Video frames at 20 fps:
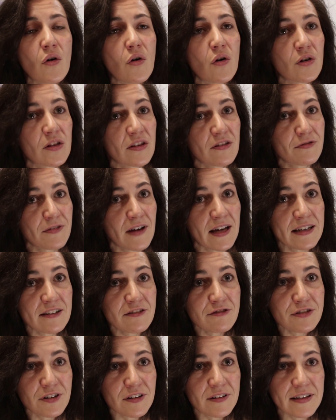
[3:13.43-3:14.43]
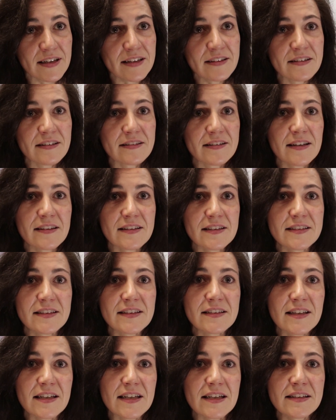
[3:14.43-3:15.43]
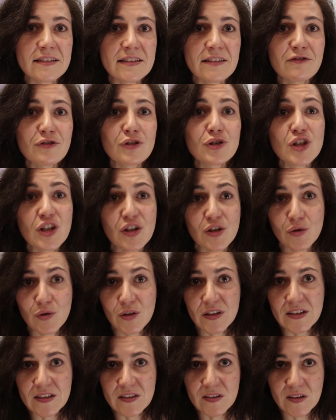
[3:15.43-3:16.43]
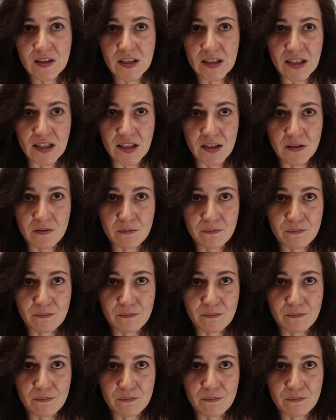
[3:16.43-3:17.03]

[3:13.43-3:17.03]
or the far infrared that is interesting for security screening.